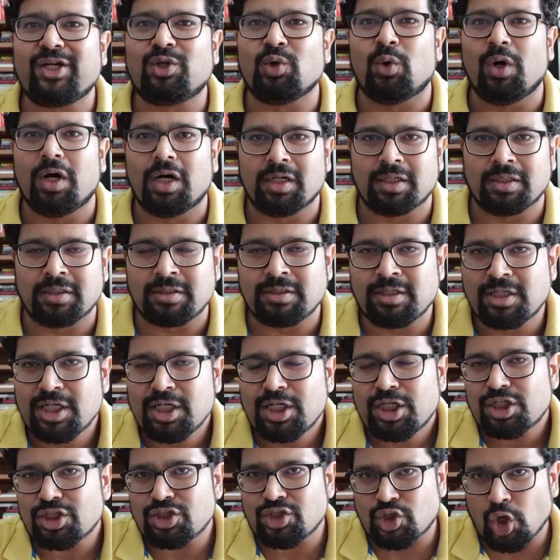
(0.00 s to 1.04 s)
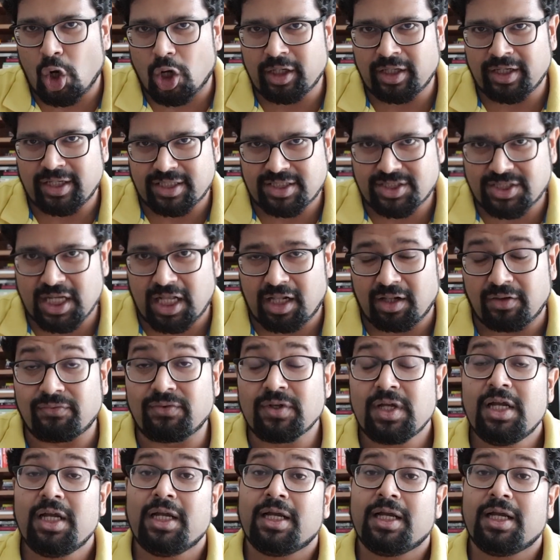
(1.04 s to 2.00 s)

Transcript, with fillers: to earn genre itself.